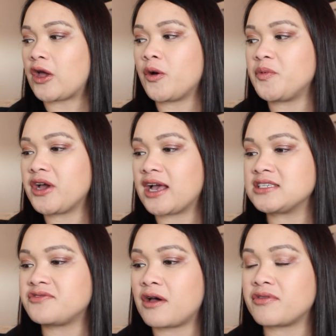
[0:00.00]
hope you
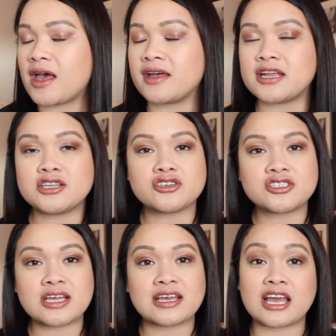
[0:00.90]
guys found that
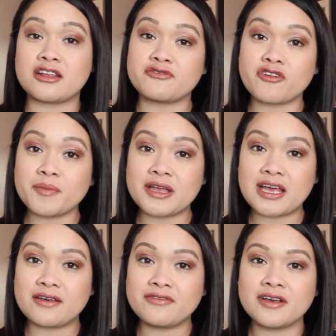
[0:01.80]
interesting and
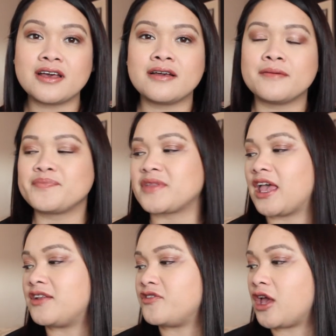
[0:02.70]
informative
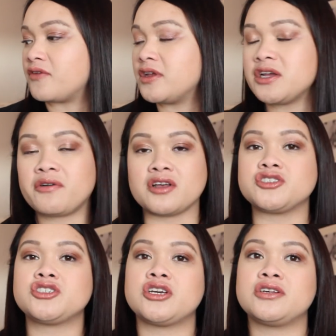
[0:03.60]
and if you have any
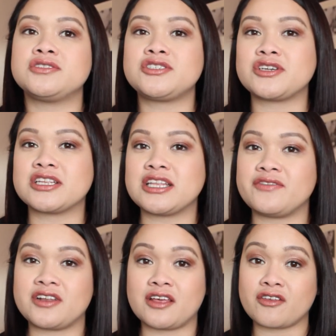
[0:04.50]
questions you can leave
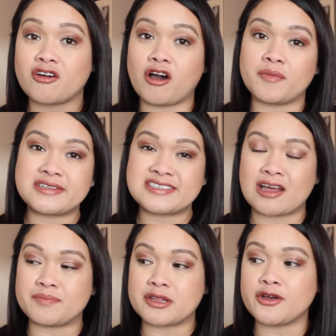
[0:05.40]
it in the comments
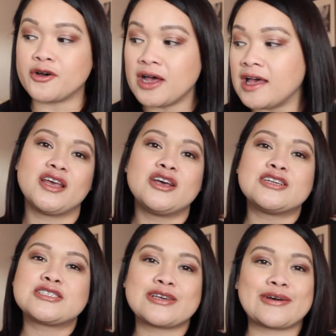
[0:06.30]
down below
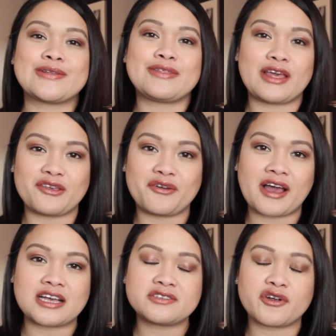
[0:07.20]
so thank you
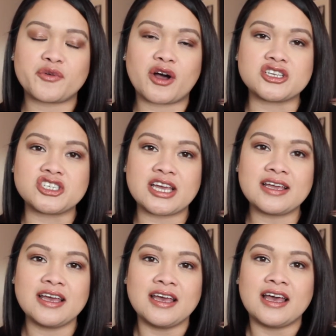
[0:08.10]
guys for
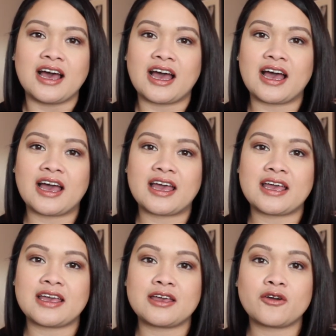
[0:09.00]
watching
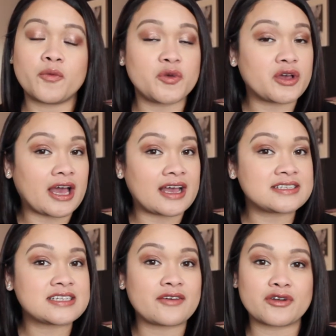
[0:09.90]
i hope you
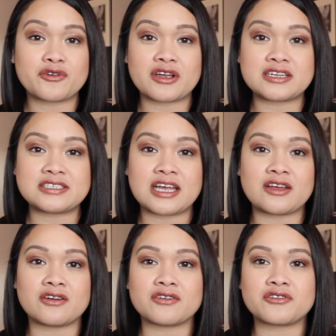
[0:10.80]
guys have a great day
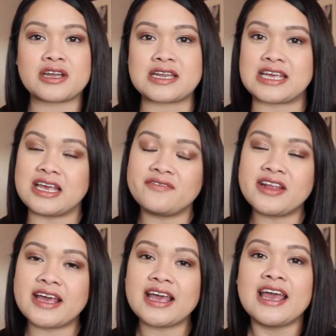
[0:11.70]
or a great
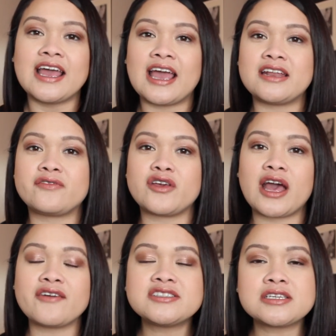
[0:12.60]
evening and if you
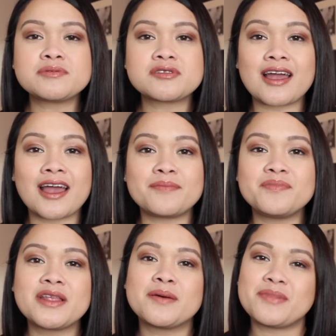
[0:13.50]
haven't subscribed
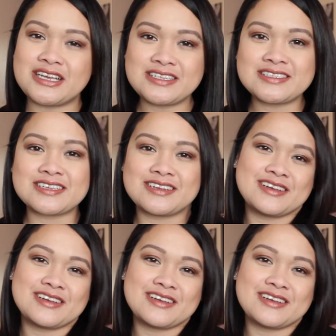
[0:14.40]
please